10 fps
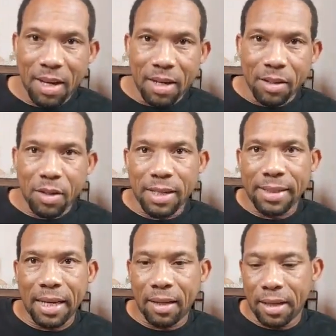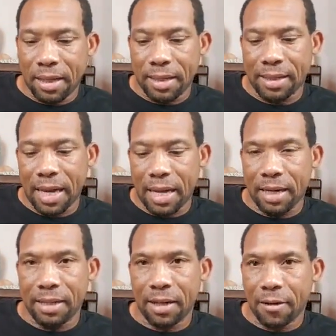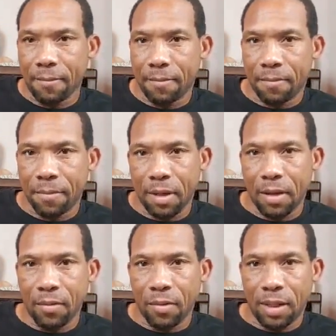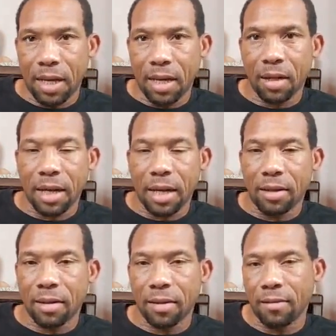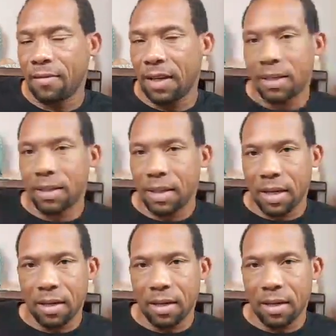So let's take a look at the sign that's here. And we take a look at Venus again.